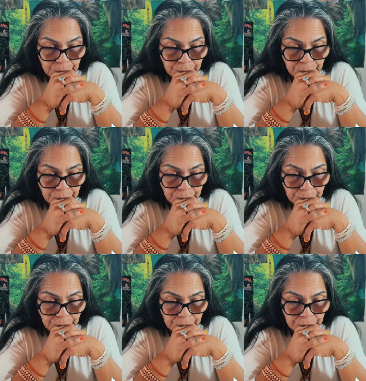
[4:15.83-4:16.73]

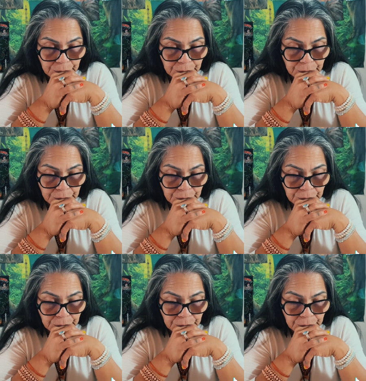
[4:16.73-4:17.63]

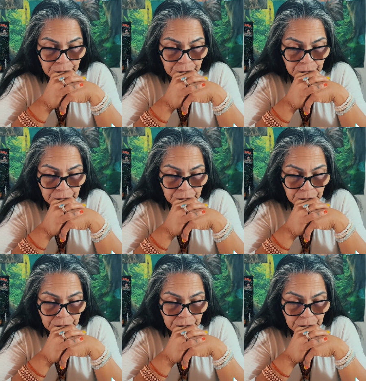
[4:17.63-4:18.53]

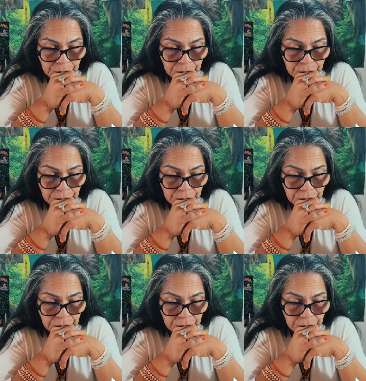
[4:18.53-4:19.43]

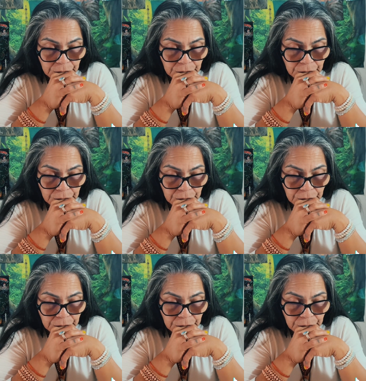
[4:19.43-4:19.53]
Nobody speaks.